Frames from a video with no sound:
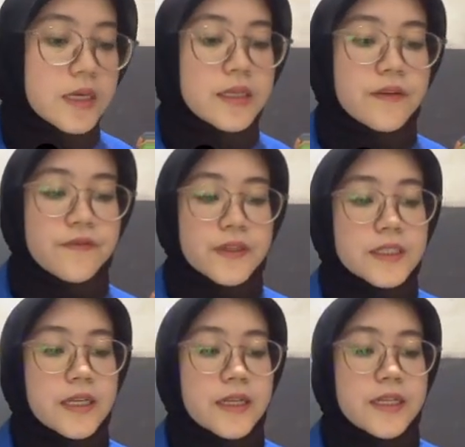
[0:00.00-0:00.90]
The
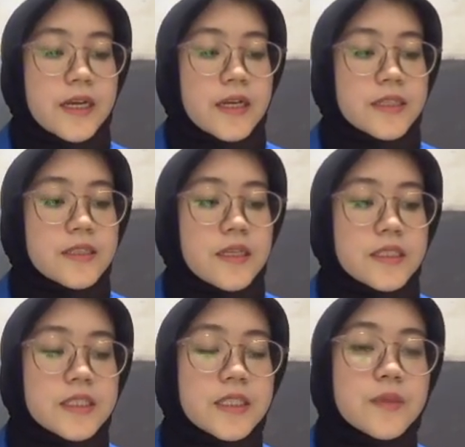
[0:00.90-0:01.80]
first idea is
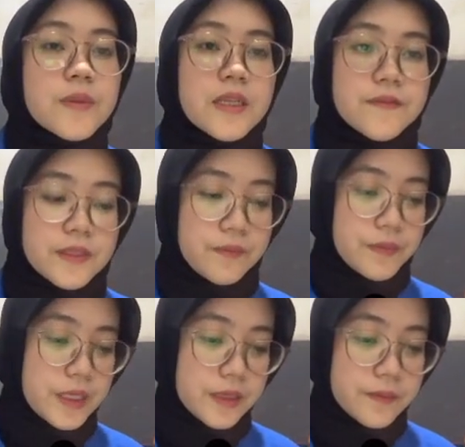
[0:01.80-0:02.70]
that she believes
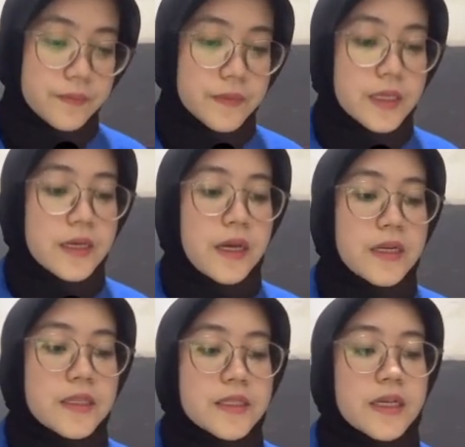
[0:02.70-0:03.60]
something,
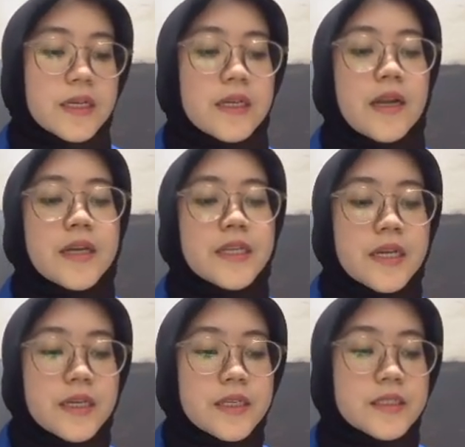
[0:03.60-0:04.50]
and the second
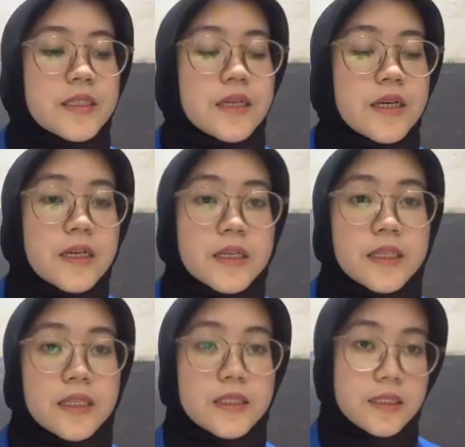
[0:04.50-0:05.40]
idea is the
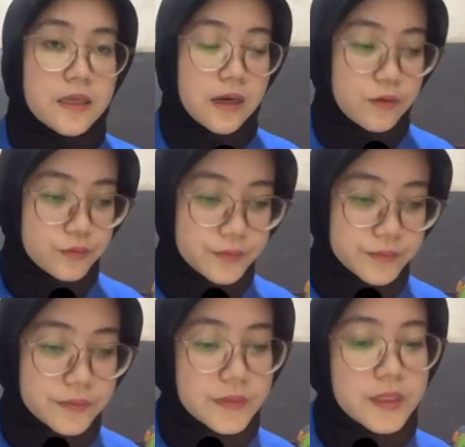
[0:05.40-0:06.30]
earth is round.
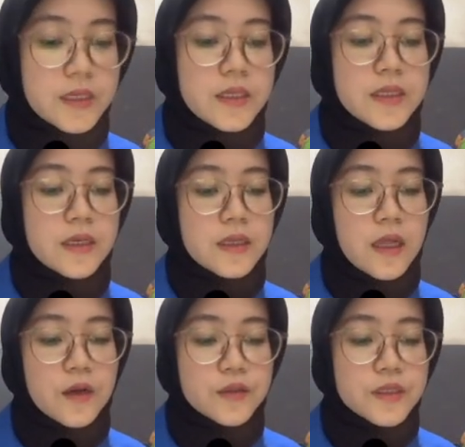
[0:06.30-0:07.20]
The
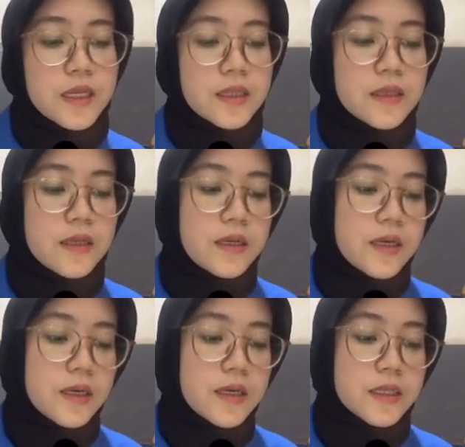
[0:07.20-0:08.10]
clause that
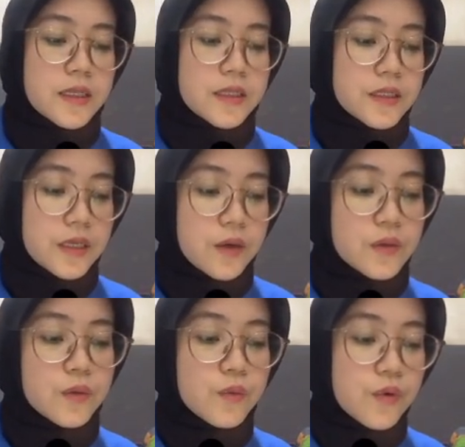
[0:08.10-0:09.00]
the earth is
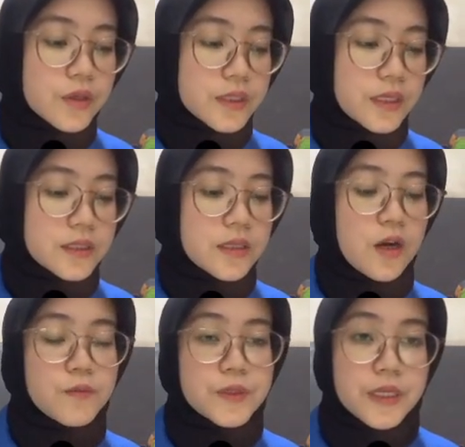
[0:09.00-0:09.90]
round works as the
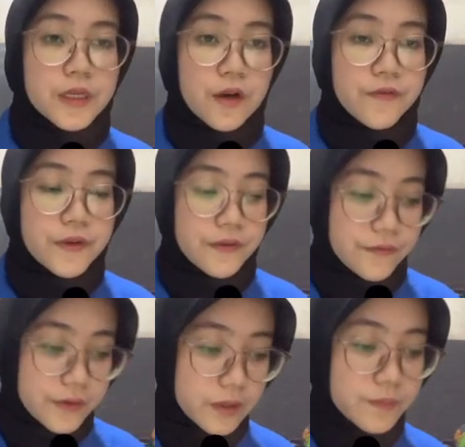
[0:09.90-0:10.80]
object of the
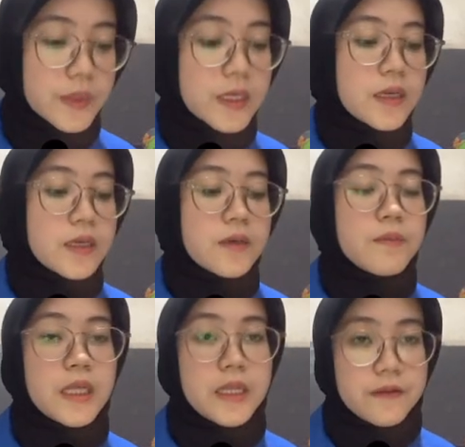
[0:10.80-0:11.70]
verb
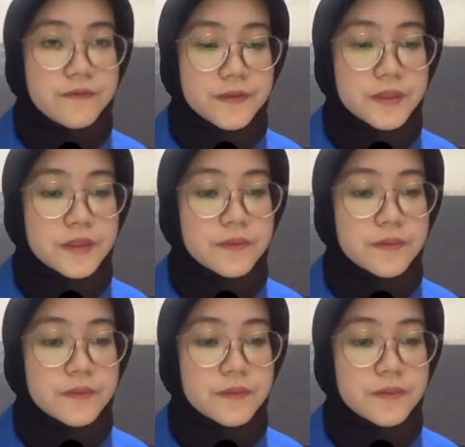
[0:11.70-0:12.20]
beliefs.